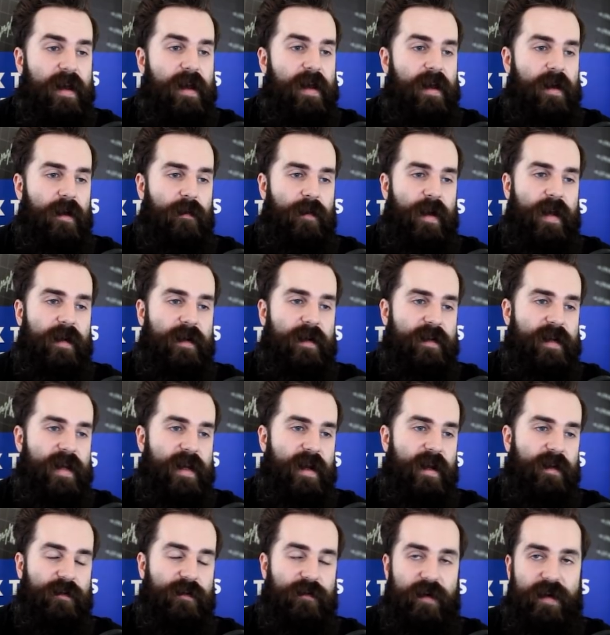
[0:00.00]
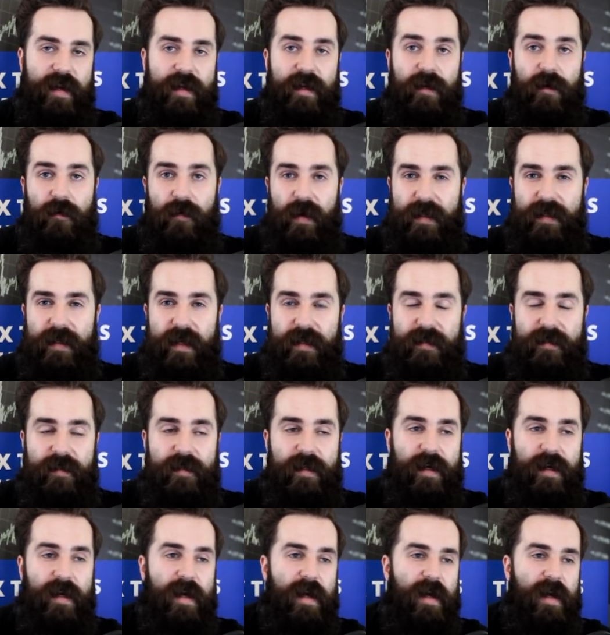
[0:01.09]
when they are trading quite
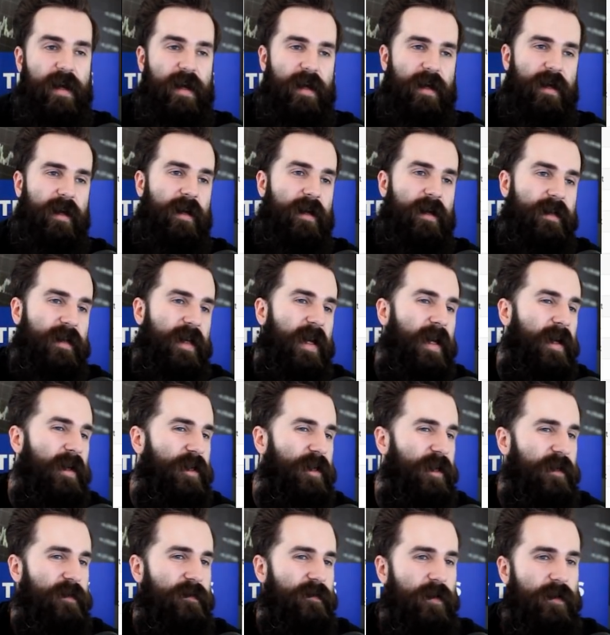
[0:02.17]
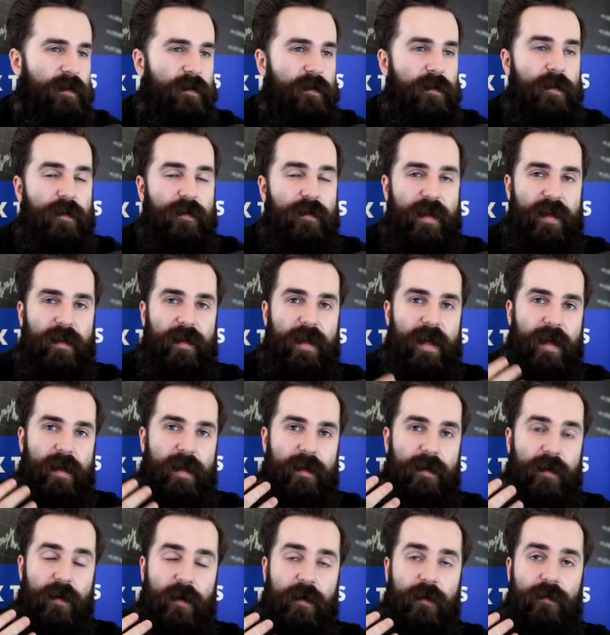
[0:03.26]
nicely, they just want to quickly
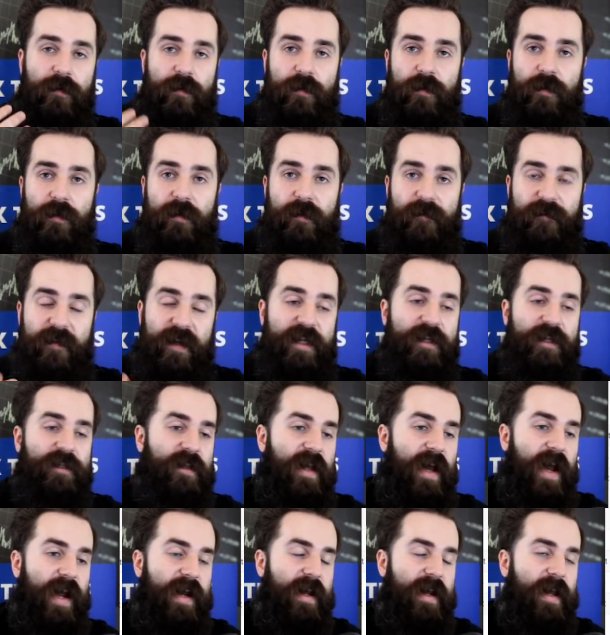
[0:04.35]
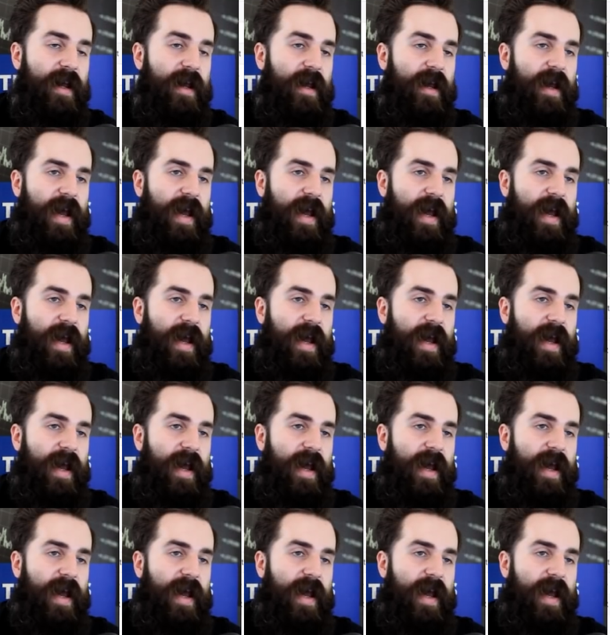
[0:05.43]
go to the finish line,